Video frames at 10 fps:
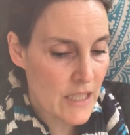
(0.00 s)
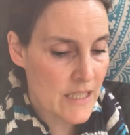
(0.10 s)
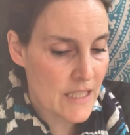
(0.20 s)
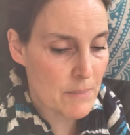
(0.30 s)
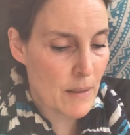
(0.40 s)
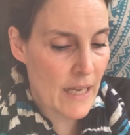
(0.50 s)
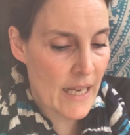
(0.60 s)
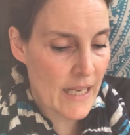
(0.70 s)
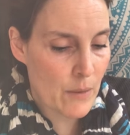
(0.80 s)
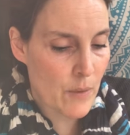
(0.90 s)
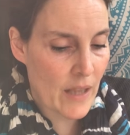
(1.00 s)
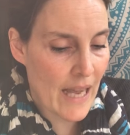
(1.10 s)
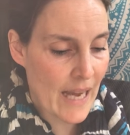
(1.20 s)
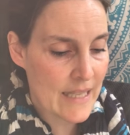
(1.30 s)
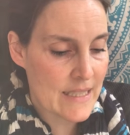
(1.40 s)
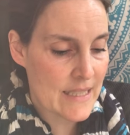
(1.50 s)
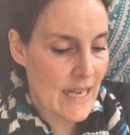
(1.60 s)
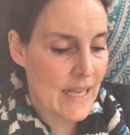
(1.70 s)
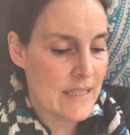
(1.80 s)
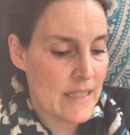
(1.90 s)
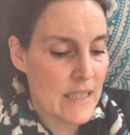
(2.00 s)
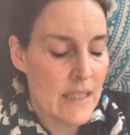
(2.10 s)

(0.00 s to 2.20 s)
display with a handstand.